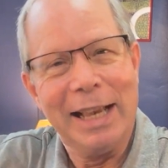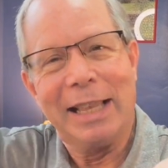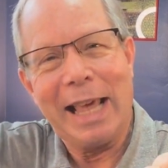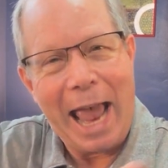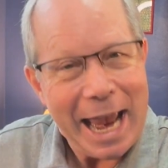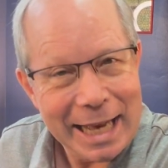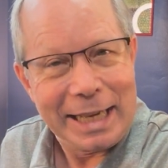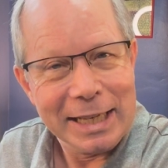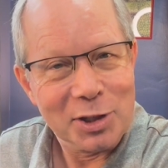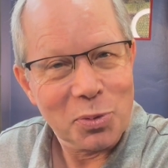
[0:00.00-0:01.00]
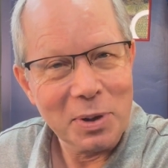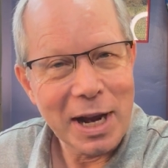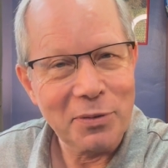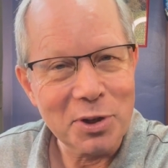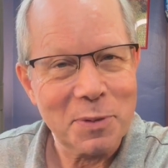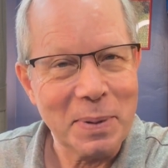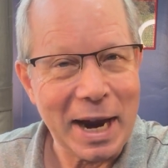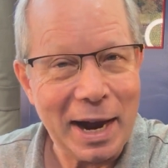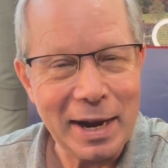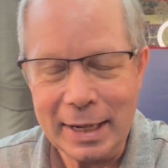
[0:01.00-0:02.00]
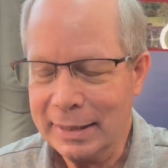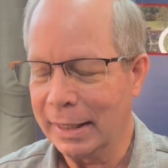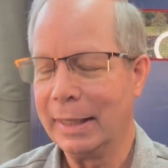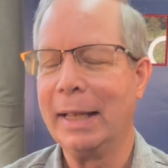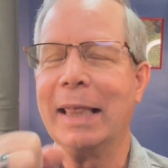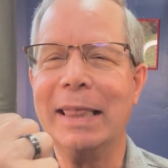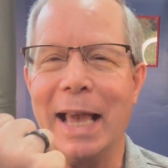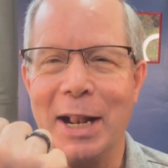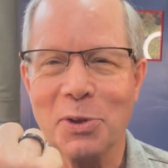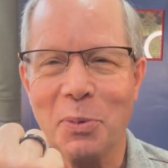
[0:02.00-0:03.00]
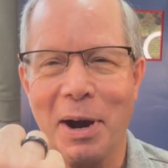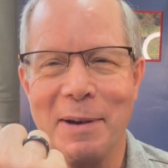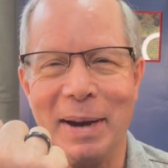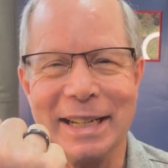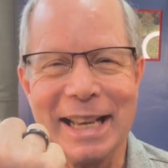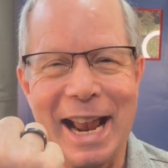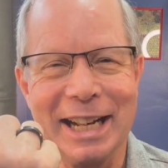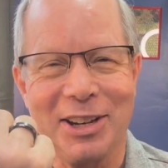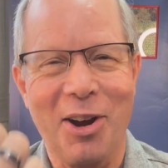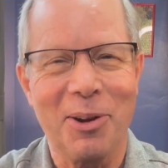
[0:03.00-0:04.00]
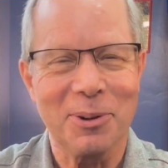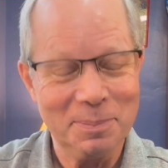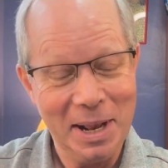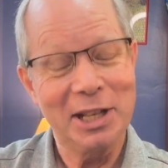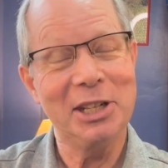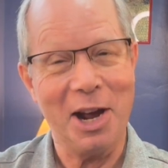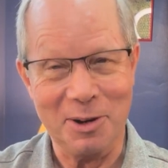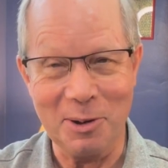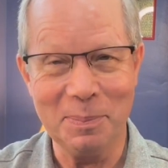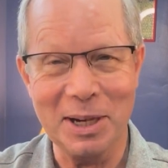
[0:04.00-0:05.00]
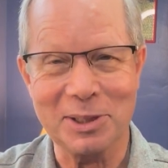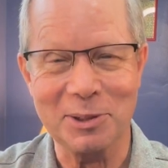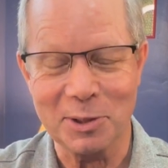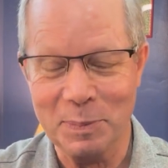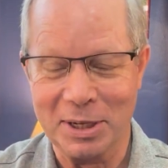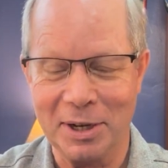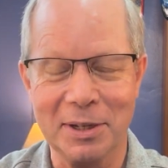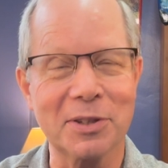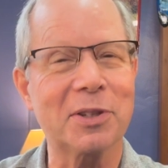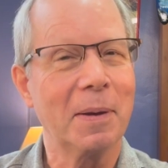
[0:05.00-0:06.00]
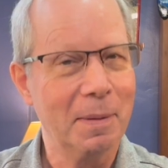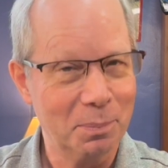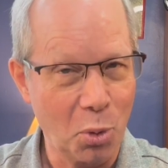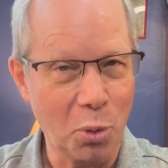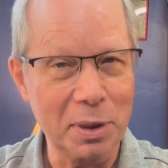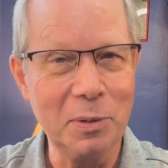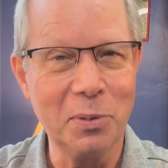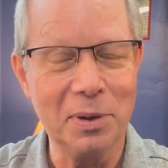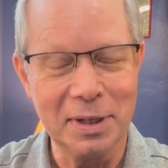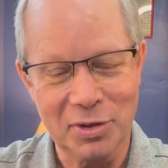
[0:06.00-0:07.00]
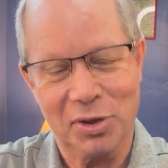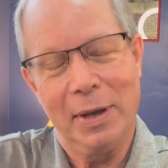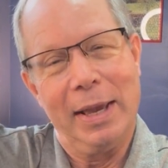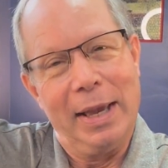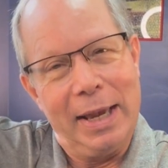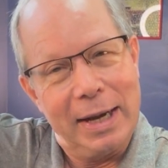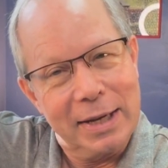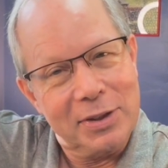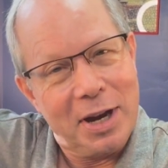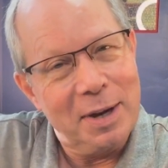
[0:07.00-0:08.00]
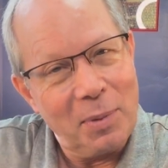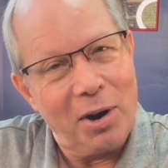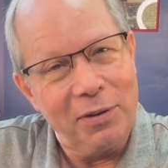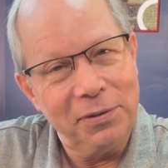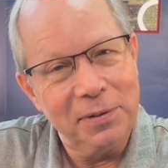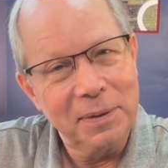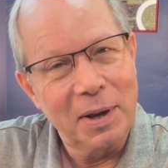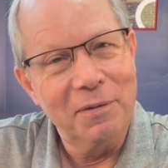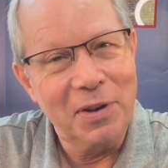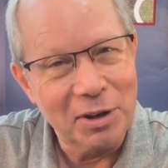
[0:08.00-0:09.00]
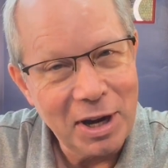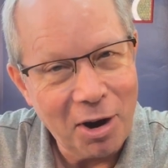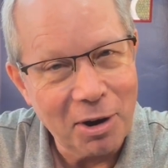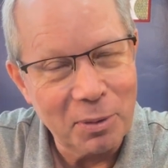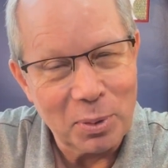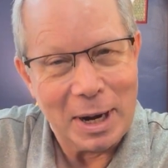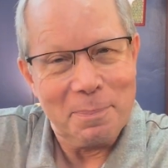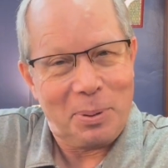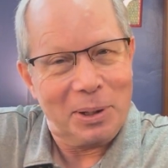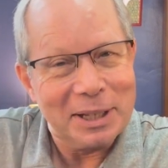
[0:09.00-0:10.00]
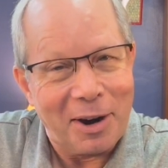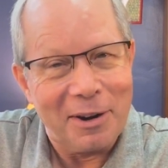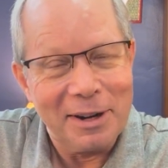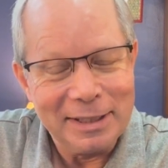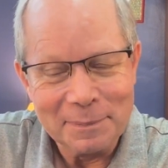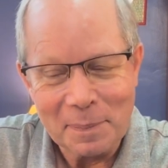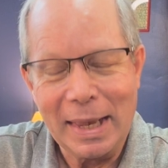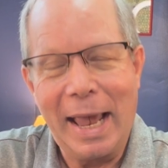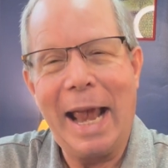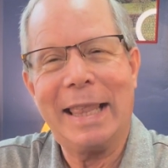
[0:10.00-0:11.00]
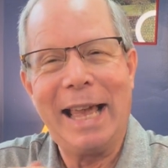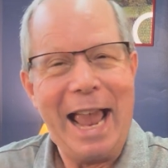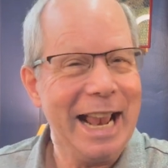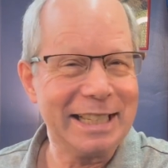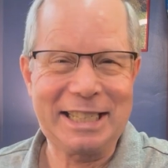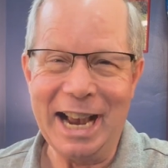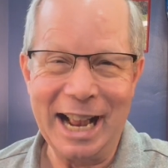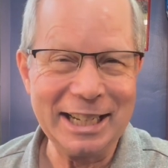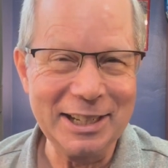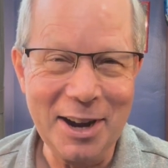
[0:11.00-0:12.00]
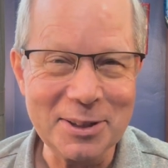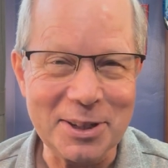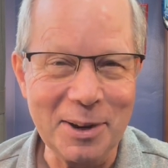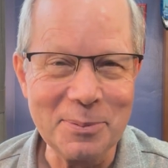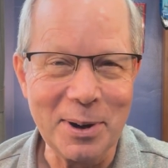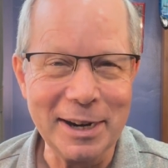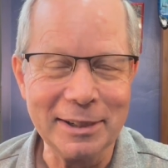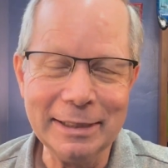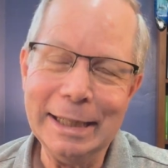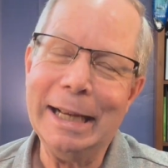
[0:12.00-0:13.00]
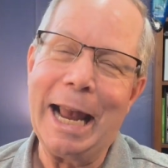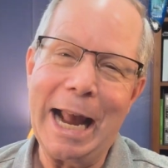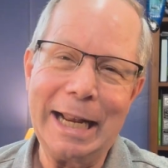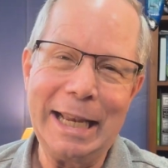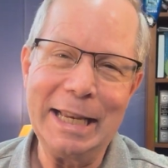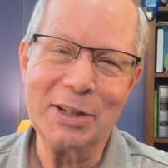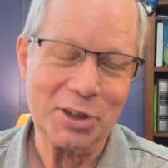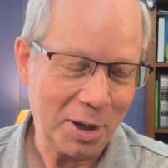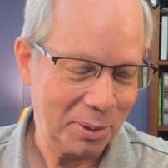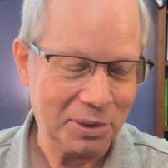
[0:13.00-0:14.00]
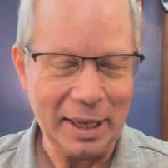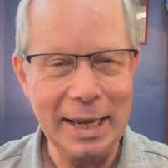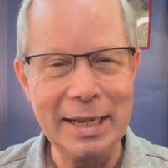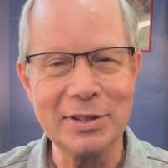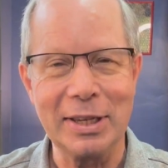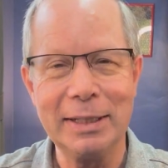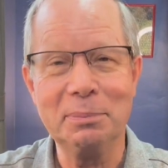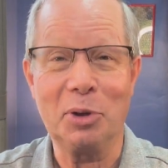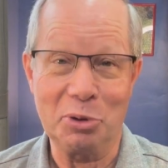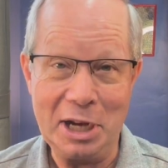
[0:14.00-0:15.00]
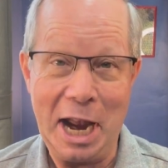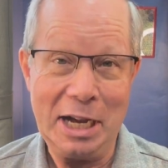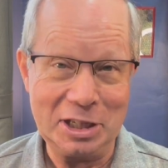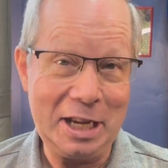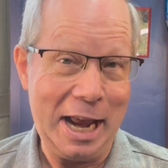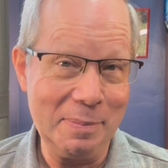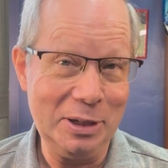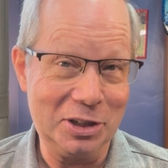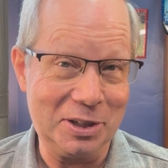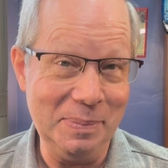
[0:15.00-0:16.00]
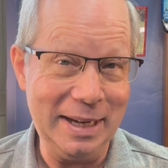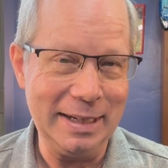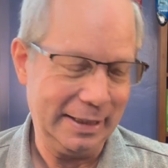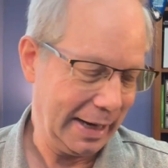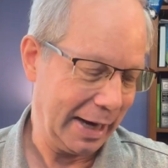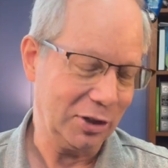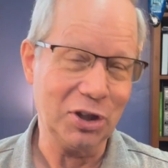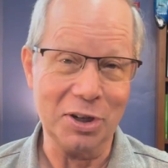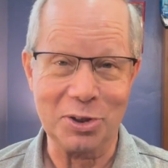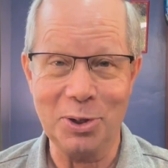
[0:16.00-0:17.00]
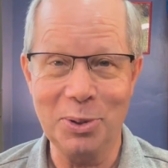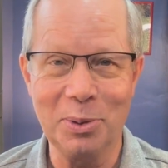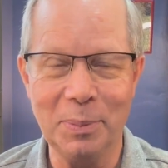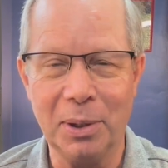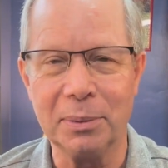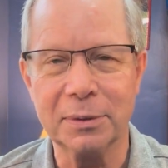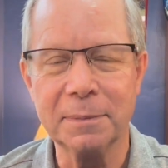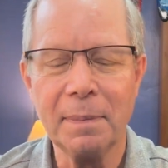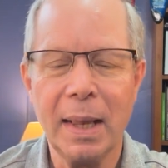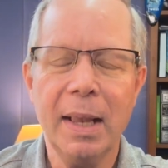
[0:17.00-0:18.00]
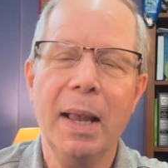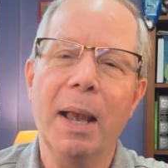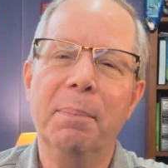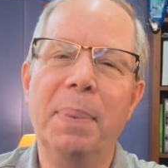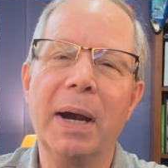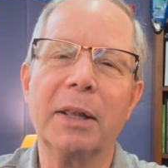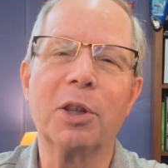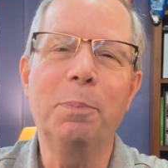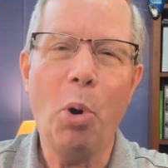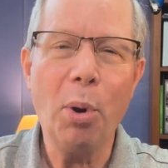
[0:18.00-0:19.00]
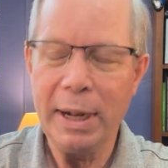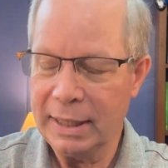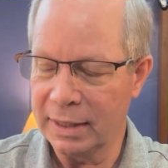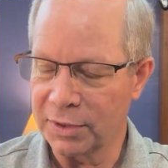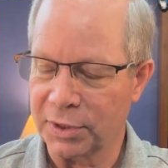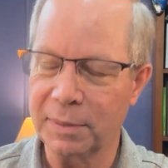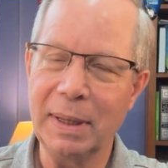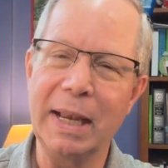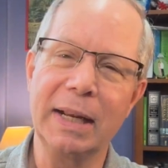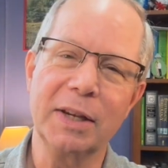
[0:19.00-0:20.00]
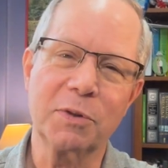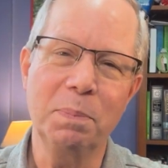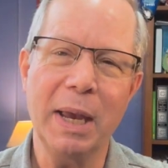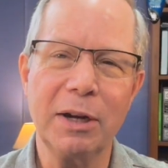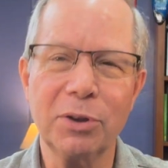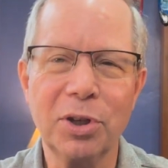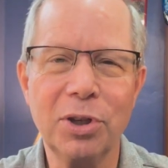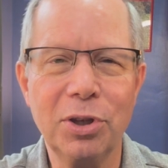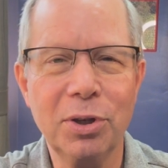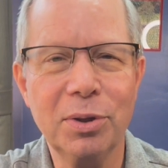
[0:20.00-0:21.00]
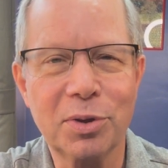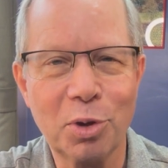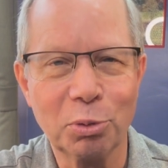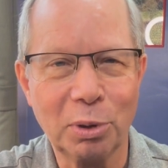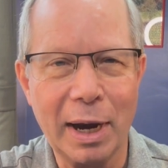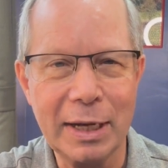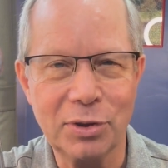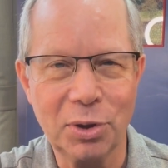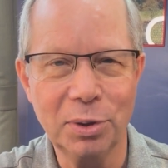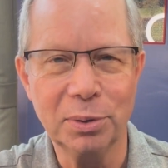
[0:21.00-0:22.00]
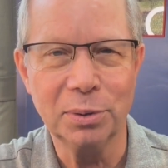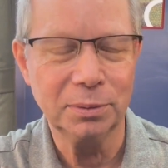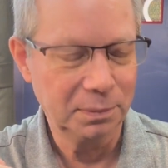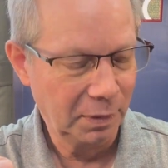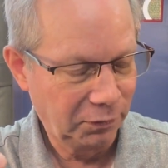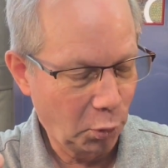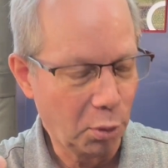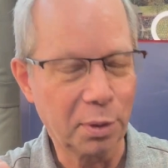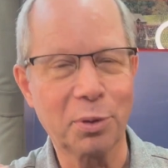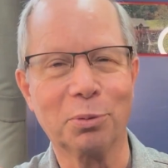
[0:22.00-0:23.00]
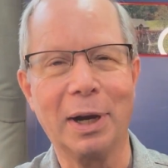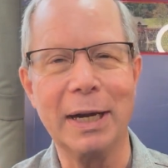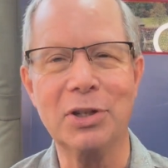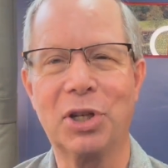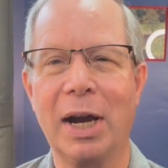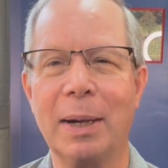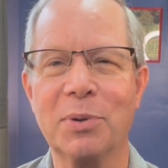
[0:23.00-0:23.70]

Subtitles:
The hand hits whatever is behind. That's why my dad called them knuckle busters, because more than once it has come off very hard when I'm pulling hard and the hand's got to go somewhere and it hits other things and creates damage to me, not just to the bolt. But the point is, it is better to use the right tool for the right job.